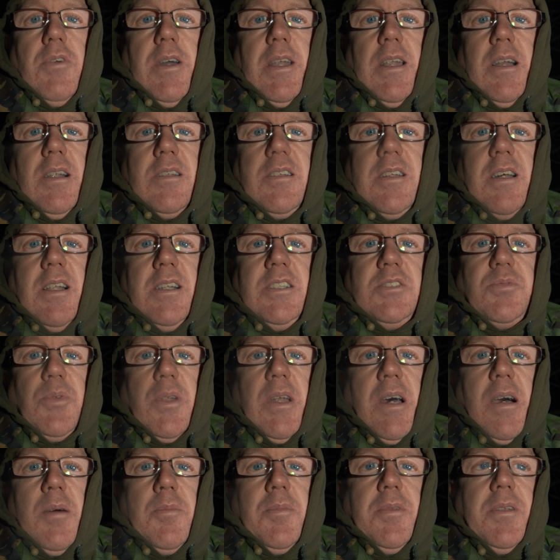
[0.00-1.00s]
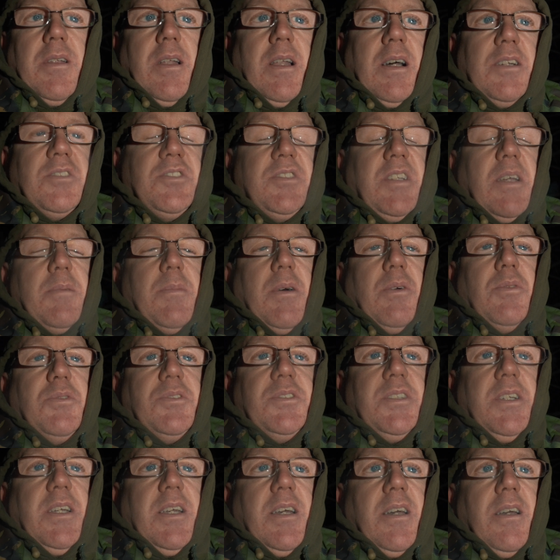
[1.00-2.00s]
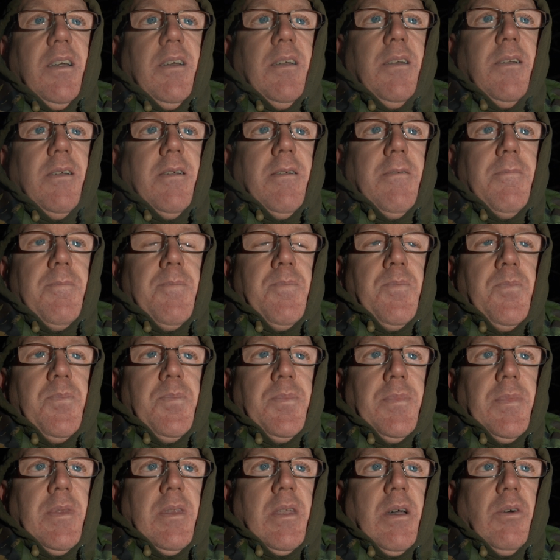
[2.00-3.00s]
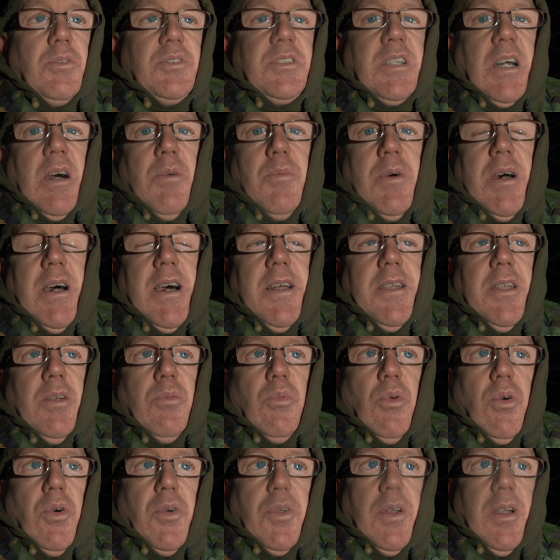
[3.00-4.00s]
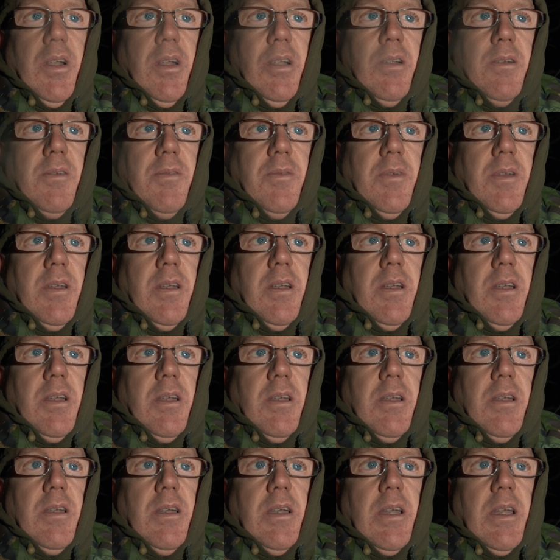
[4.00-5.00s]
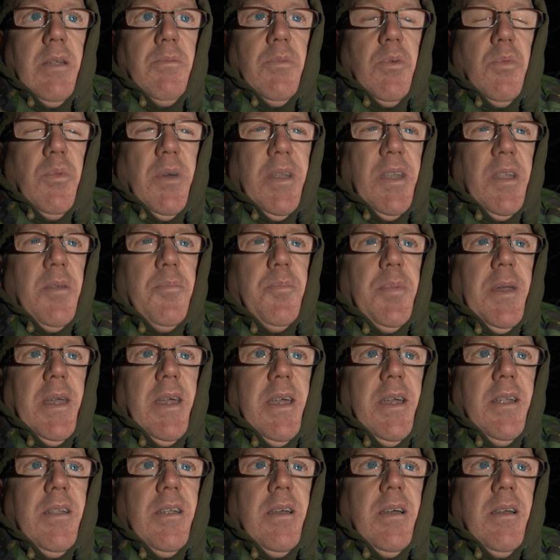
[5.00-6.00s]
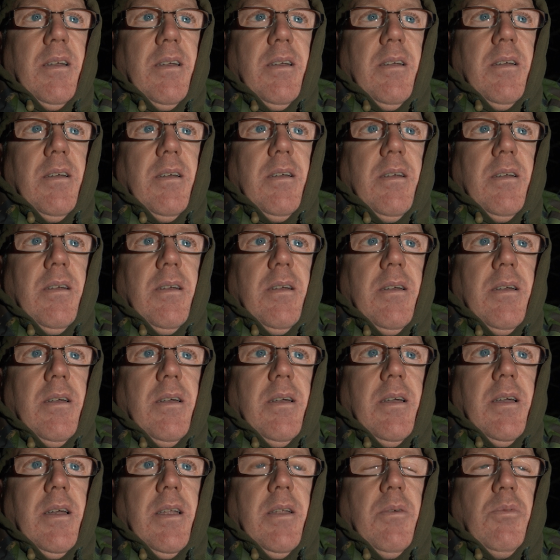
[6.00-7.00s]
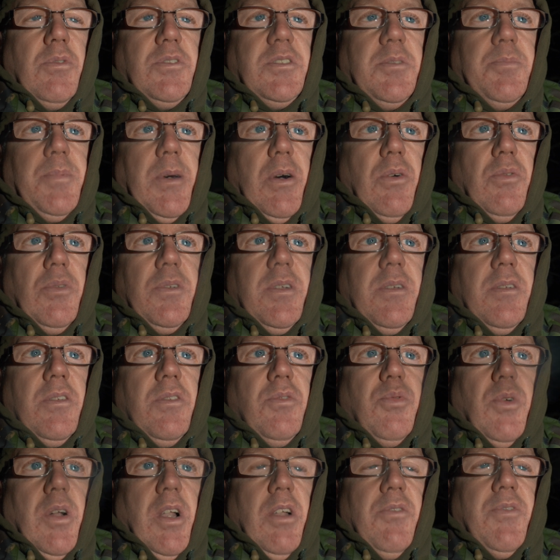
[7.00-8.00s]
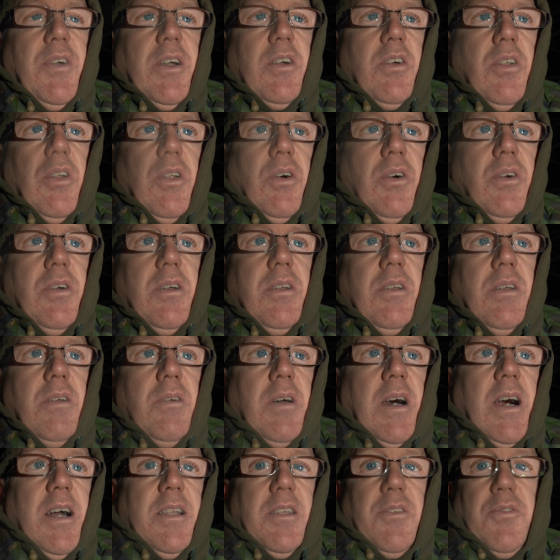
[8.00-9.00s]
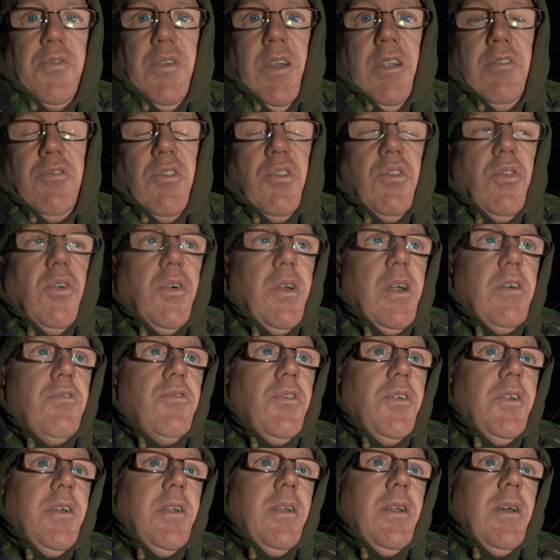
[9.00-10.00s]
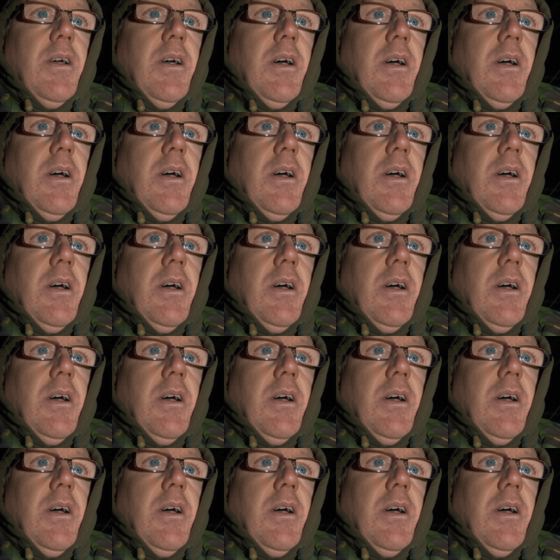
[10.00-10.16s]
I'll tell you what happened the last time I was here. I was camping with Andy Wardle and we went to bed, and it was about 12 o'clock. I had the field recorder running.